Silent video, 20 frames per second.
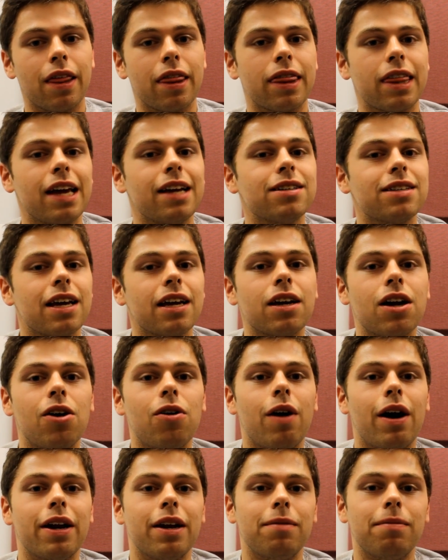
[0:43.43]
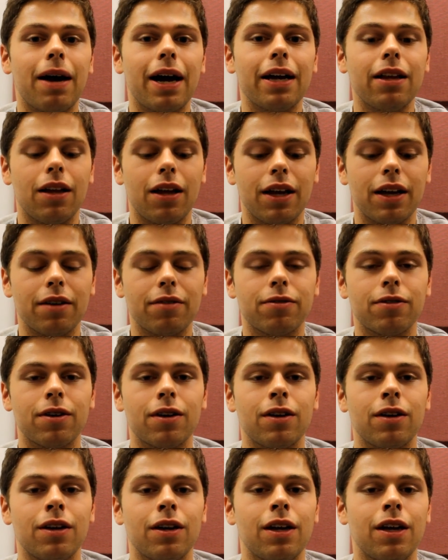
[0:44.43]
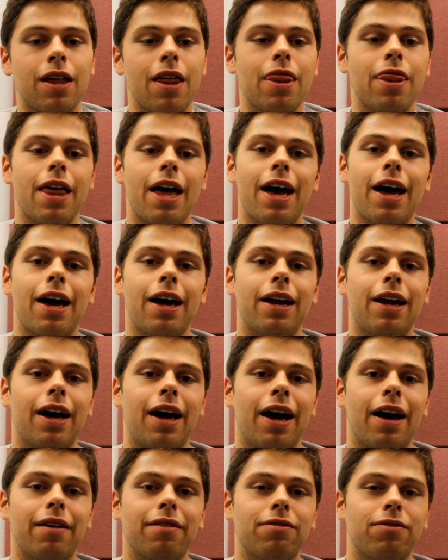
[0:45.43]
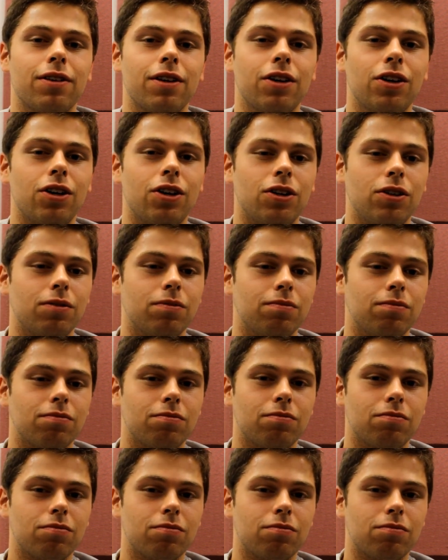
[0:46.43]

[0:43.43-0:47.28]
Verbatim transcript: things that go on in my life that I feel